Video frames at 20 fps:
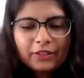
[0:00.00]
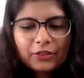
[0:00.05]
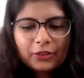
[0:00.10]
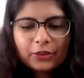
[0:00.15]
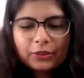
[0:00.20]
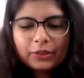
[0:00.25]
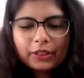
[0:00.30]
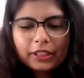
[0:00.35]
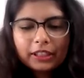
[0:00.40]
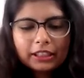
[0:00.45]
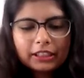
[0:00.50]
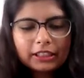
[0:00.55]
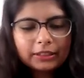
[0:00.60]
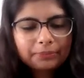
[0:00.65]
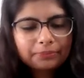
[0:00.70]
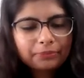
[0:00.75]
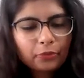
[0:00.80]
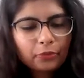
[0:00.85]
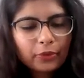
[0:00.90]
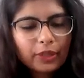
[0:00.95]
So
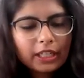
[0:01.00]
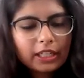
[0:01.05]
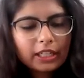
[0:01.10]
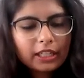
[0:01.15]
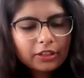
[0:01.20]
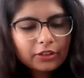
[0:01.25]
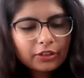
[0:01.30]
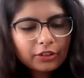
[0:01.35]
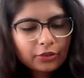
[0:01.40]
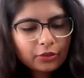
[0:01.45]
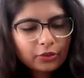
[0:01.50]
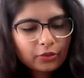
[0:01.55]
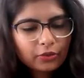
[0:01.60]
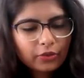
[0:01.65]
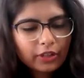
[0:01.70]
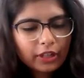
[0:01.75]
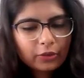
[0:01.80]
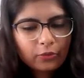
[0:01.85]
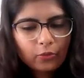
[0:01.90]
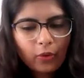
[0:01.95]
we'll
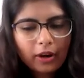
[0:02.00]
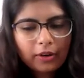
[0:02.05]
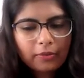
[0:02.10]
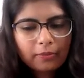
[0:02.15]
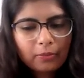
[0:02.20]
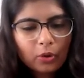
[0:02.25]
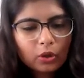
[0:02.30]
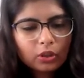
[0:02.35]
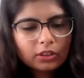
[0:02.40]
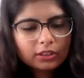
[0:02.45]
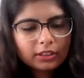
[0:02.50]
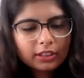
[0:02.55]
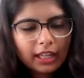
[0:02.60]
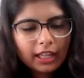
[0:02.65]
just read one more